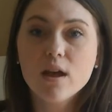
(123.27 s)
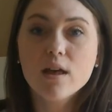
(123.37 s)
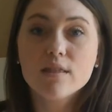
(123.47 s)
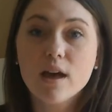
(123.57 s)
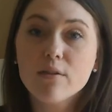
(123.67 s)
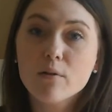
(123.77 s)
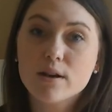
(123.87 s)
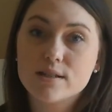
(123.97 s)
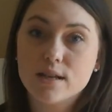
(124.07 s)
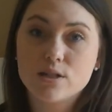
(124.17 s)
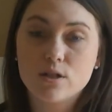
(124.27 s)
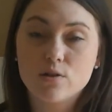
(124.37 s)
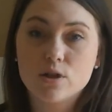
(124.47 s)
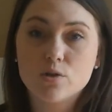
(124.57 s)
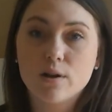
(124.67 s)
The other organization you
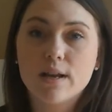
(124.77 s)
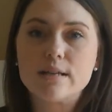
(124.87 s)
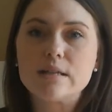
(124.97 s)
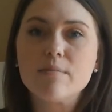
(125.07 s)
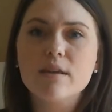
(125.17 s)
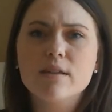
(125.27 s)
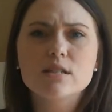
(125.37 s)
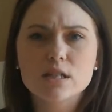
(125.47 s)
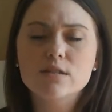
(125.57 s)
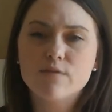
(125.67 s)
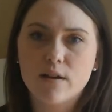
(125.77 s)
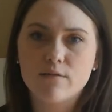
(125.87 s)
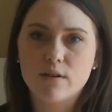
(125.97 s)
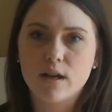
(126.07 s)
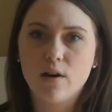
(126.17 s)
should join is something that's just fun
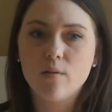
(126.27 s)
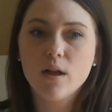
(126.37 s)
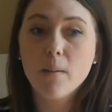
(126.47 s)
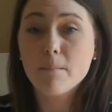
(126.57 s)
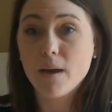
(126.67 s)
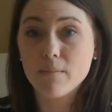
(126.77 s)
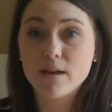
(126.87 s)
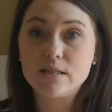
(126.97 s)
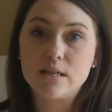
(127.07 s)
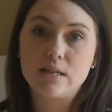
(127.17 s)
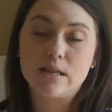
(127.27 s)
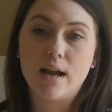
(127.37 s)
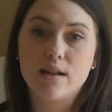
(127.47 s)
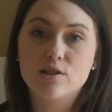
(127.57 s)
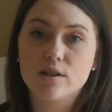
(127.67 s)
for you. Maybe it's inside
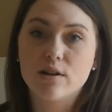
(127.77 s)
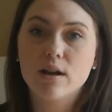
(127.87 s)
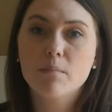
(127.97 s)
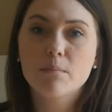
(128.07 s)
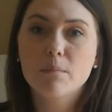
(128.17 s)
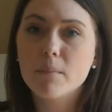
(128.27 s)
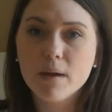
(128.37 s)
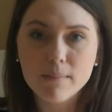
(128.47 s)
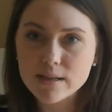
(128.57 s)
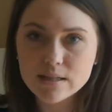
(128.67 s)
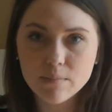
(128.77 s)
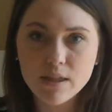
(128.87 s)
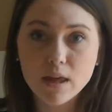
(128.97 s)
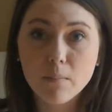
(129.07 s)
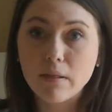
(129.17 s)
engineering, but maybe it's
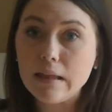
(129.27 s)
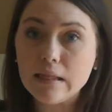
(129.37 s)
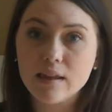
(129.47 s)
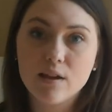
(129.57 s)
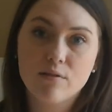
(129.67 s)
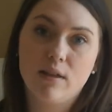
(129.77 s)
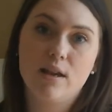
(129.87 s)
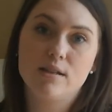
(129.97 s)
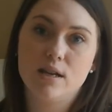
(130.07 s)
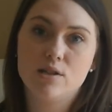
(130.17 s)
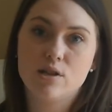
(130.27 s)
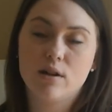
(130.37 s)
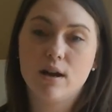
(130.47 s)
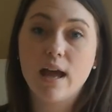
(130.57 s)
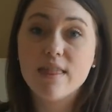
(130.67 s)
something completely unrelated to
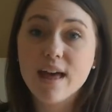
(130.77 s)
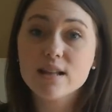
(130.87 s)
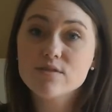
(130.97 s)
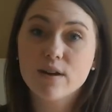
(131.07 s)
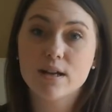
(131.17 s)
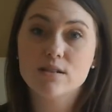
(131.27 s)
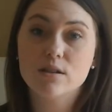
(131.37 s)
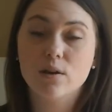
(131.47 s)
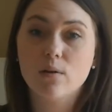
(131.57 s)
engineering, and that's fine too.